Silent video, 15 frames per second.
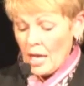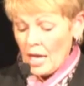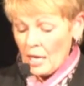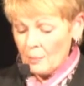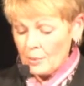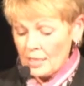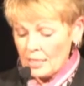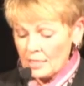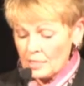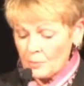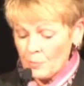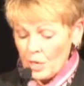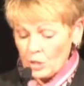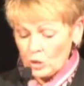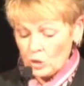And because the
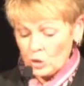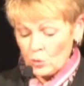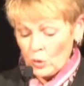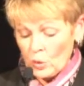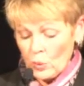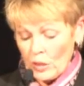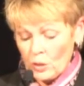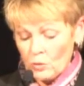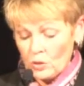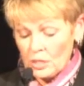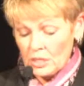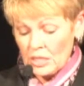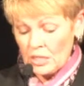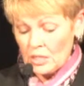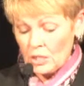margins were greater
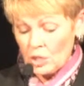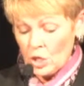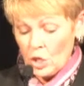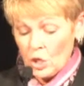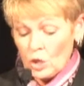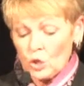than needed,